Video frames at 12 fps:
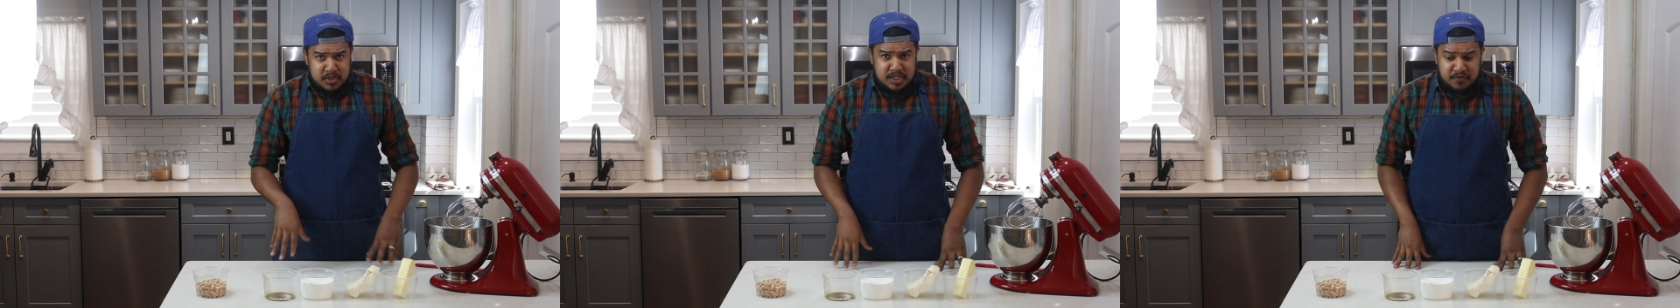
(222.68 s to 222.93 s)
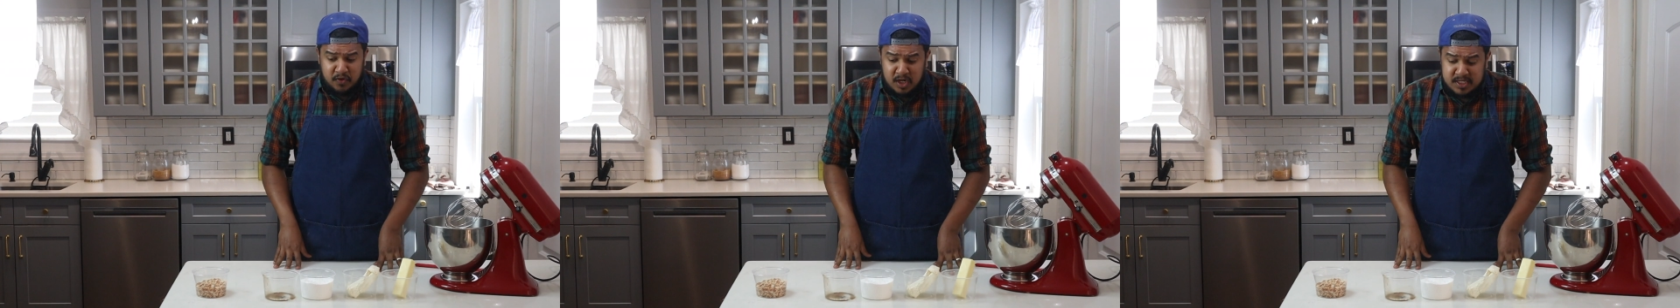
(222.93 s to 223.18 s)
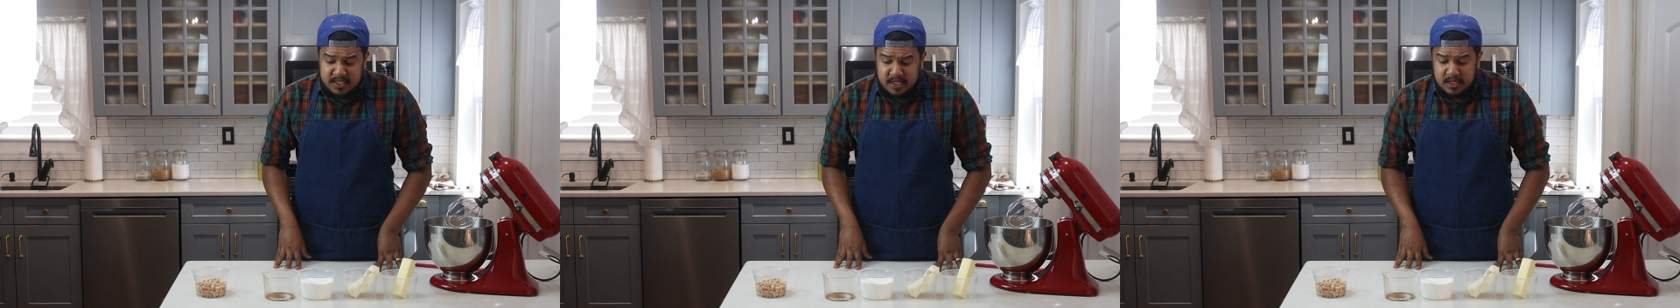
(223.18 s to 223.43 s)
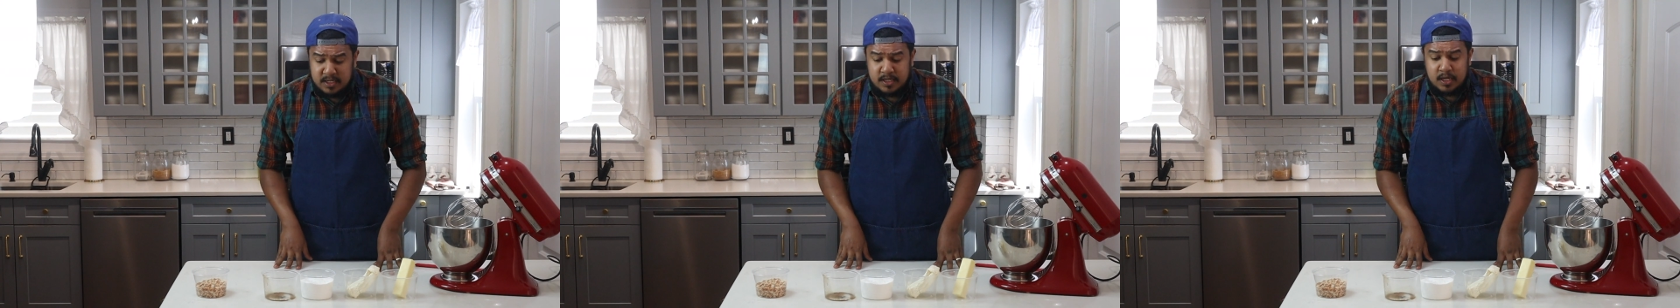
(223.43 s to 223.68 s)
cheese
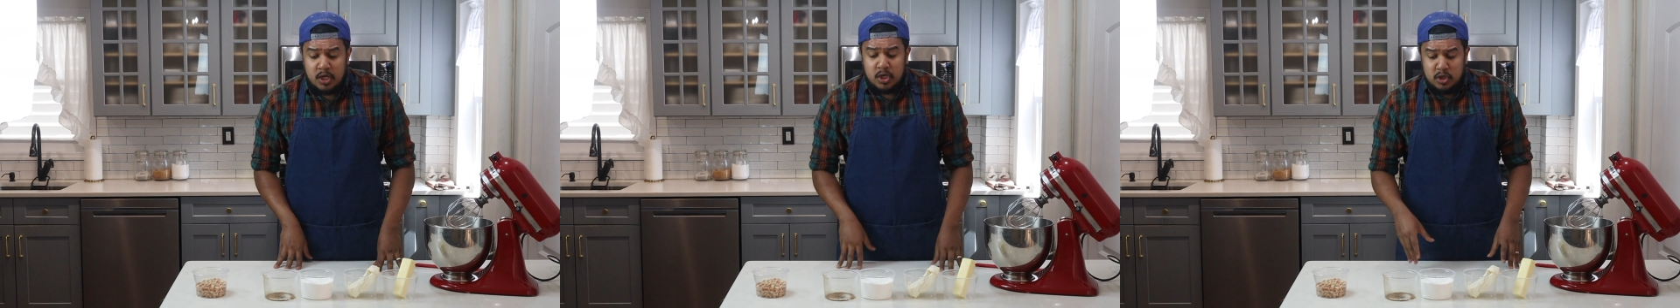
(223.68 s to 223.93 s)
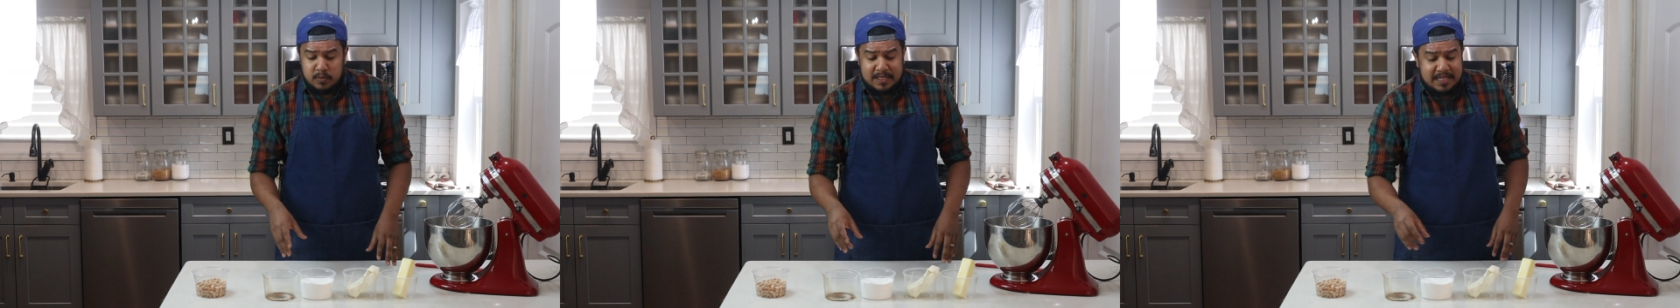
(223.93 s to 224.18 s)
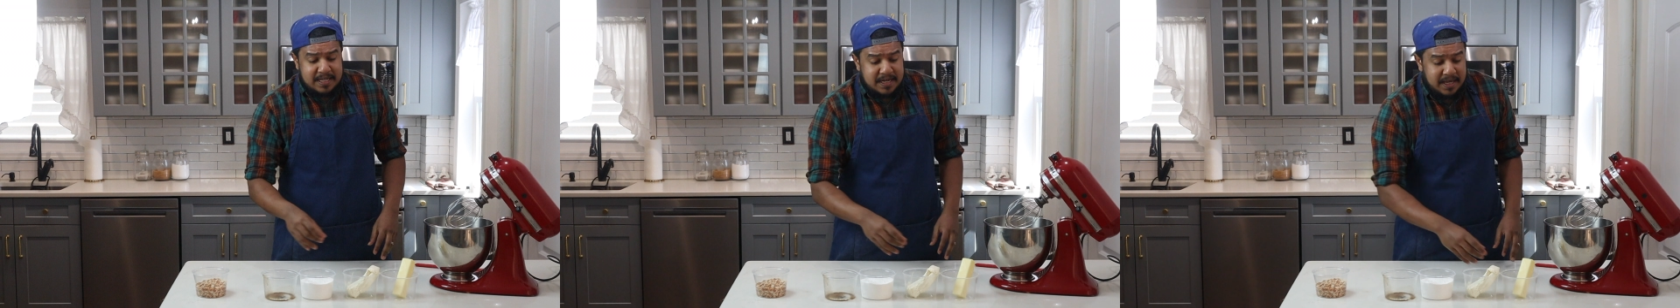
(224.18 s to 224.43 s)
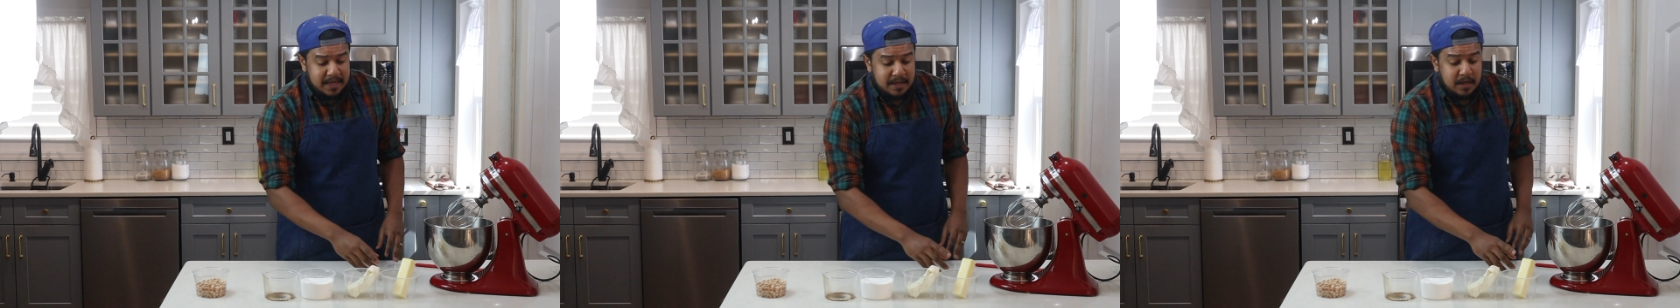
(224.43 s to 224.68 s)
frosting, you'll be
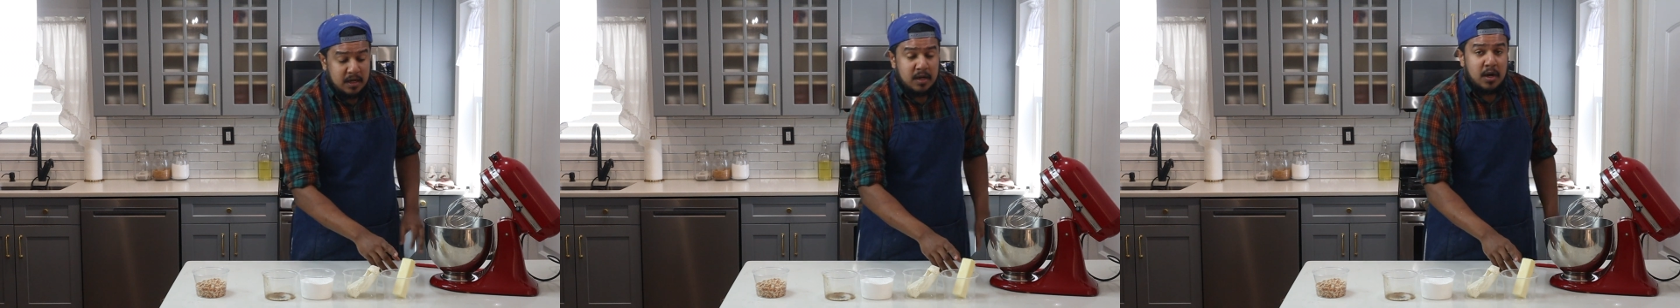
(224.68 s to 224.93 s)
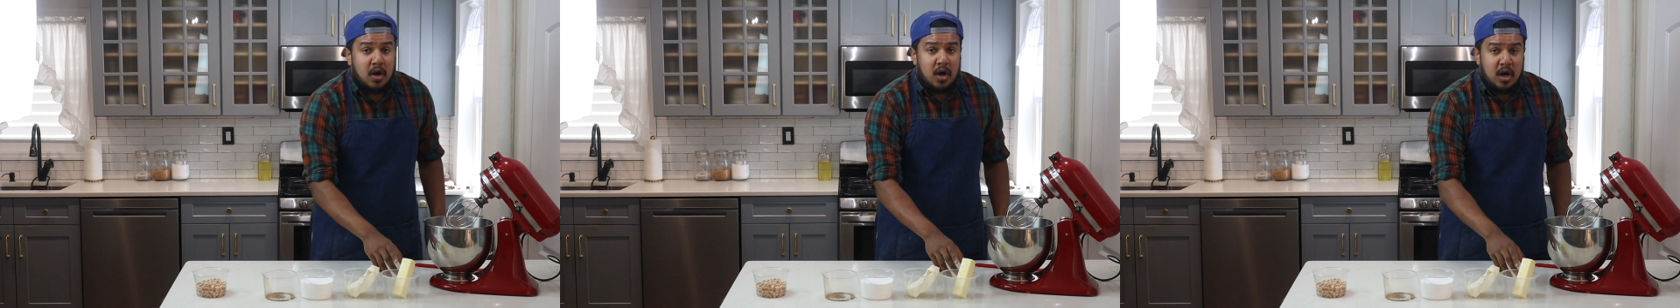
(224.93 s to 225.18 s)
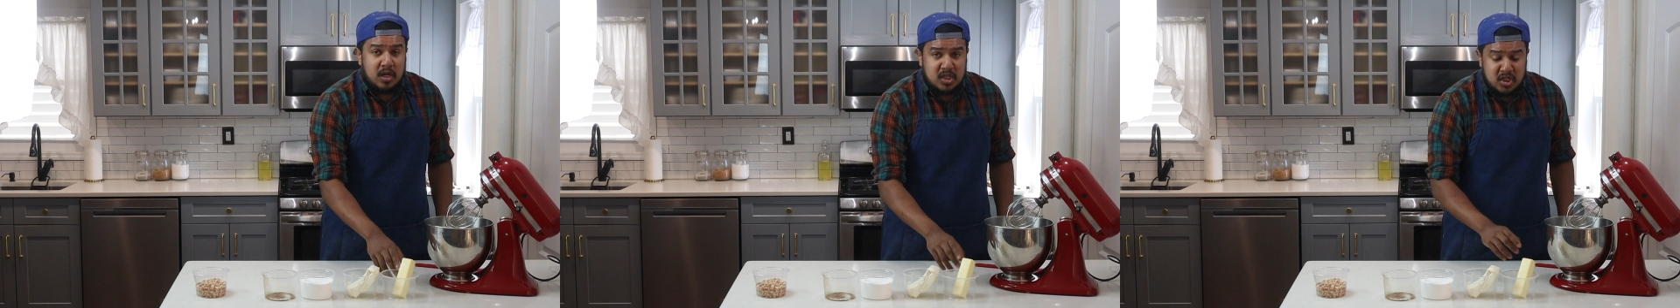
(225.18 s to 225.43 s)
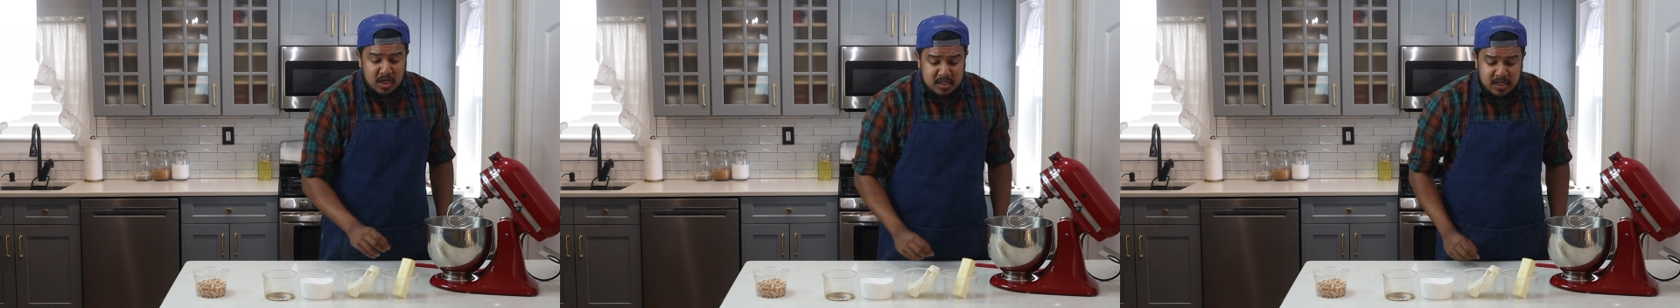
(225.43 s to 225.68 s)
needing
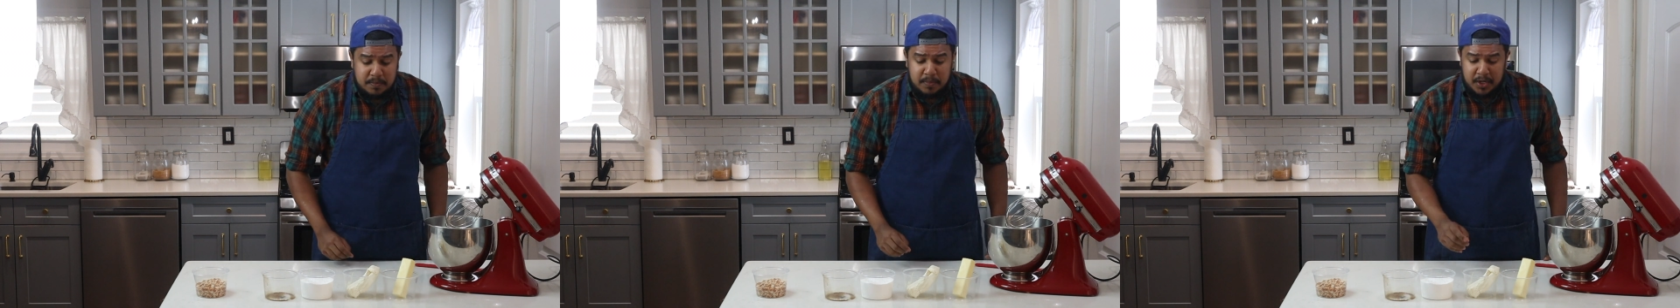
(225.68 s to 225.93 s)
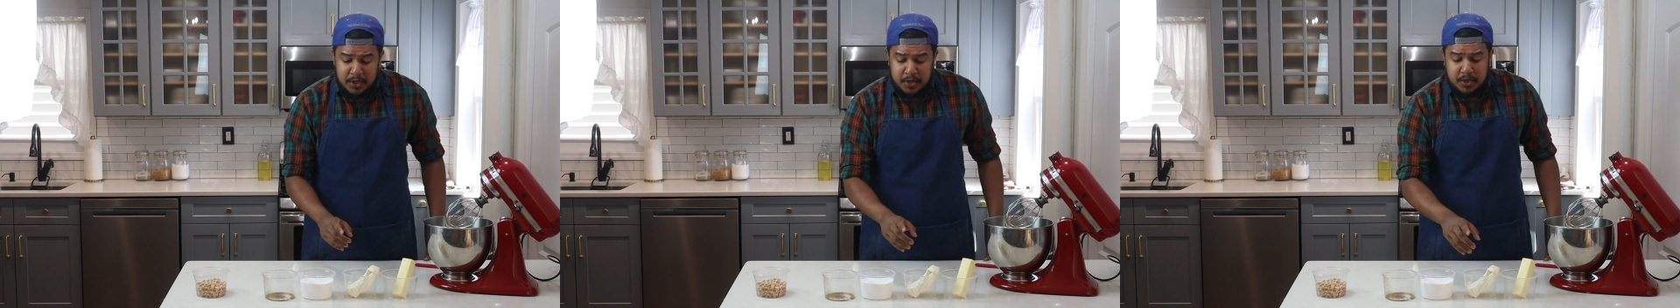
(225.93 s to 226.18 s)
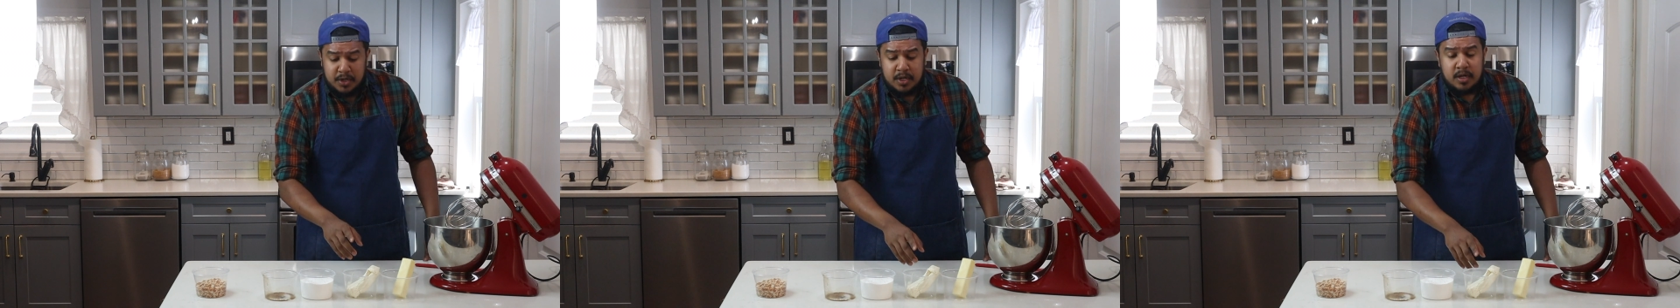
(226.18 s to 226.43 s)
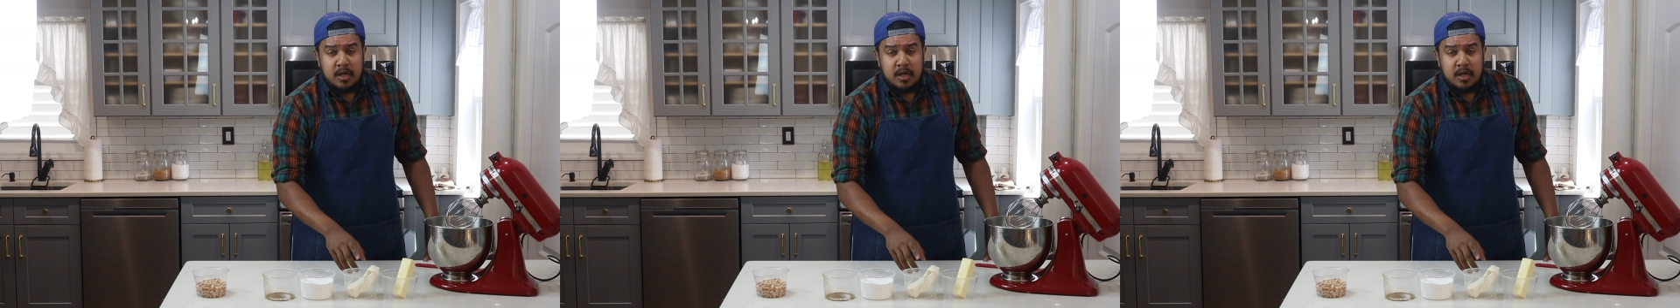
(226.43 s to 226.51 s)
unsalted butter,